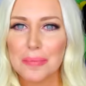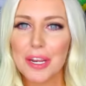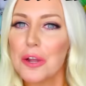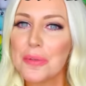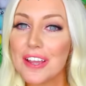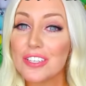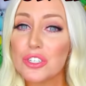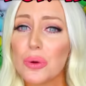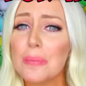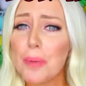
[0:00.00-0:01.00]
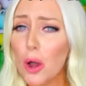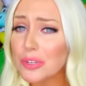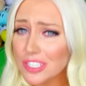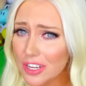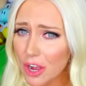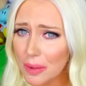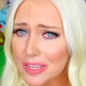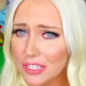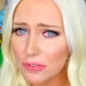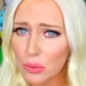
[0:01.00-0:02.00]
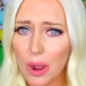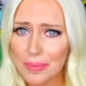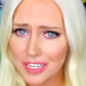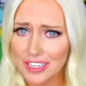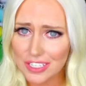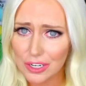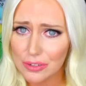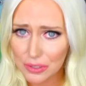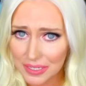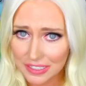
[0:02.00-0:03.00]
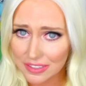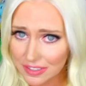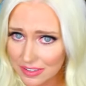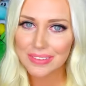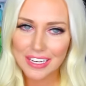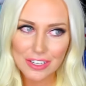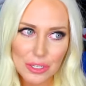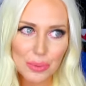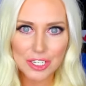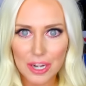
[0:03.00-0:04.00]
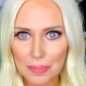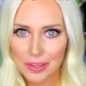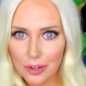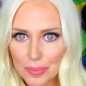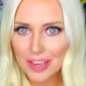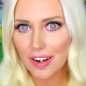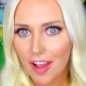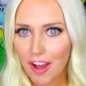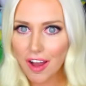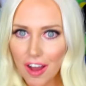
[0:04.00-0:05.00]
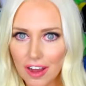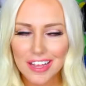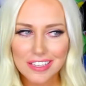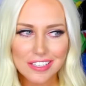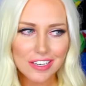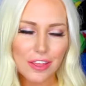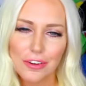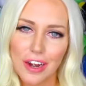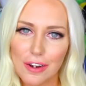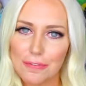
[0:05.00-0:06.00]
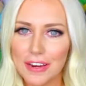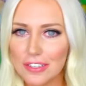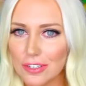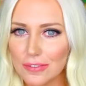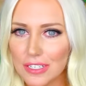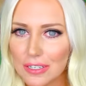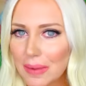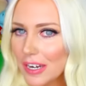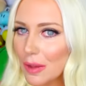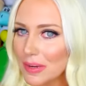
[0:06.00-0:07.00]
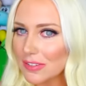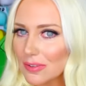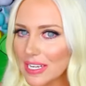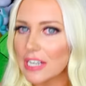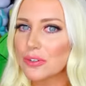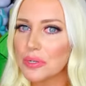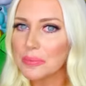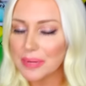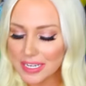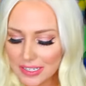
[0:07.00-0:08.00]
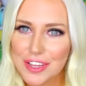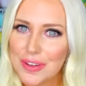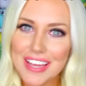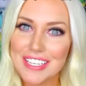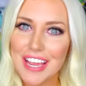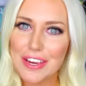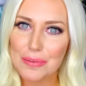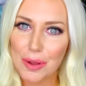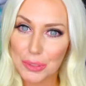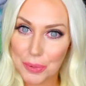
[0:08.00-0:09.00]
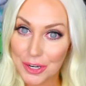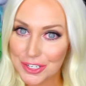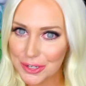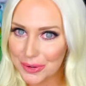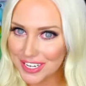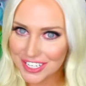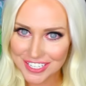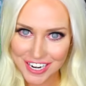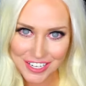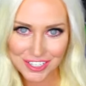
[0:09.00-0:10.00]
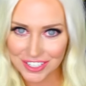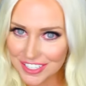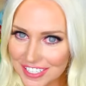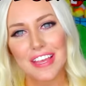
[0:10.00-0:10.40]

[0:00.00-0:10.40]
But I hope you guys enjoyed. Post in the comments if you want me to continue doing this. Like to switch it up a little bit. Oh, this is another kind of fan service. It might not be so sexual, but you guys get your most personal questions answered.